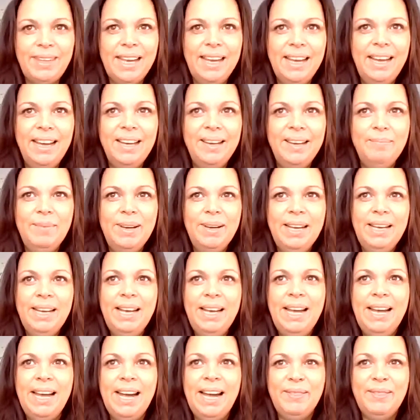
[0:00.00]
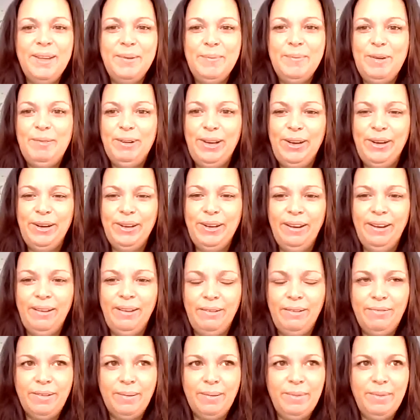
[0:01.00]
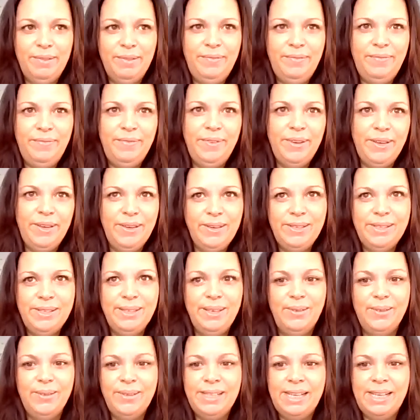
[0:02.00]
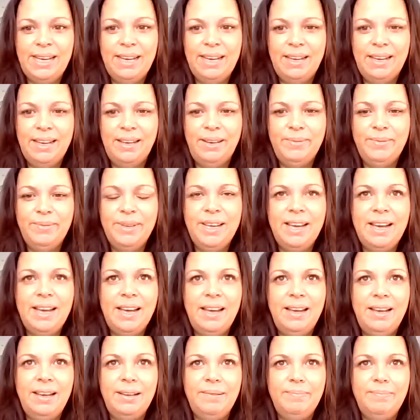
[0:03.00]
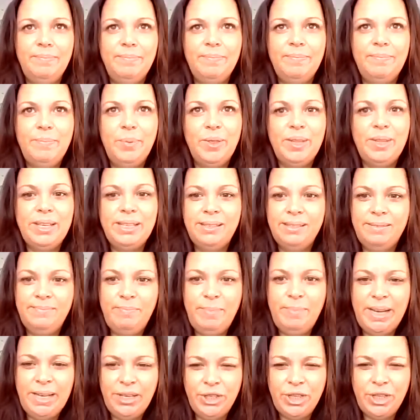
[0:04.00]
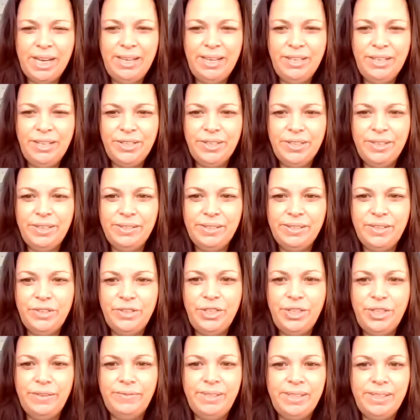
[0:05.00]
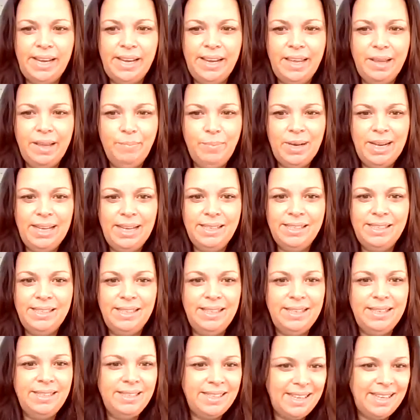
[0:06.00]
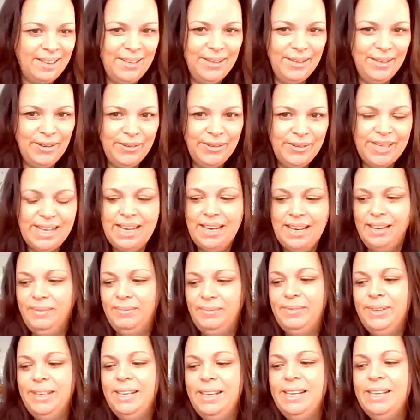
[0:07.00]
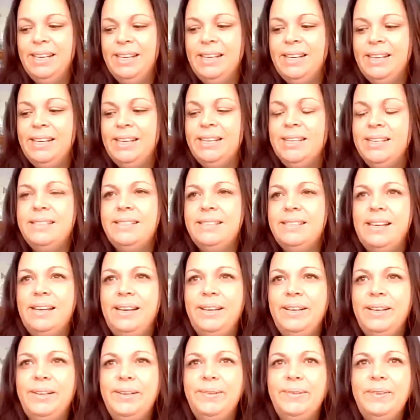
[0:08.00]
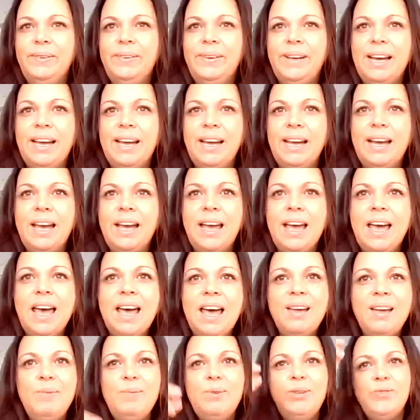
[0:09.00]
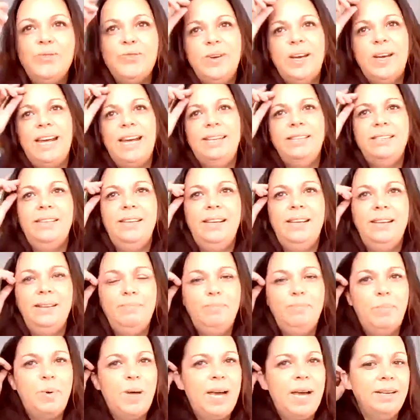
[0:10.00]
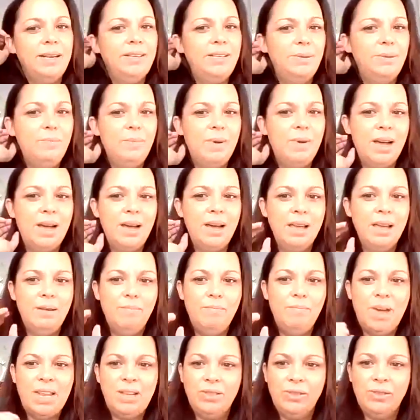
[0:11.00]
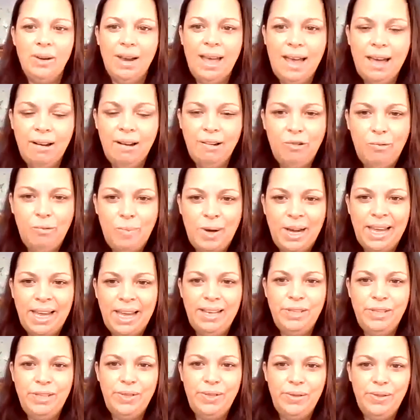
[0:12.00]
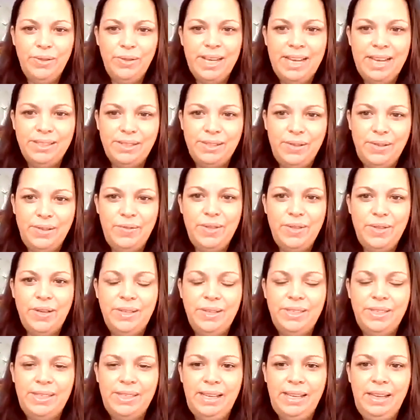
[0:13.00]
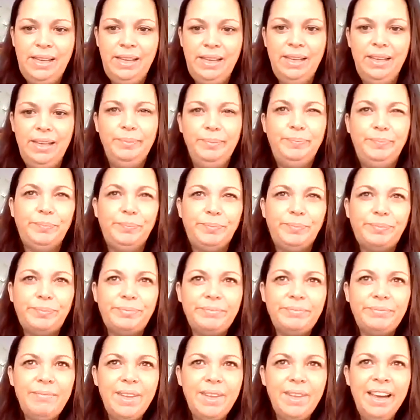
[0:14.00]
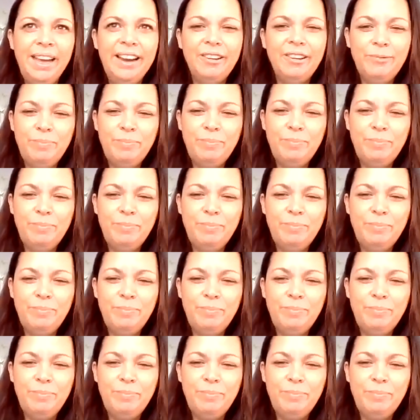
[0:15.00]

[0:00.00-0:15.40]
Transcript: I think we've learned a lot from the first lockdown, but there's big changes and shifts taking place in the second lockdown. So I was relating it back to my mental health back in 2013, and I've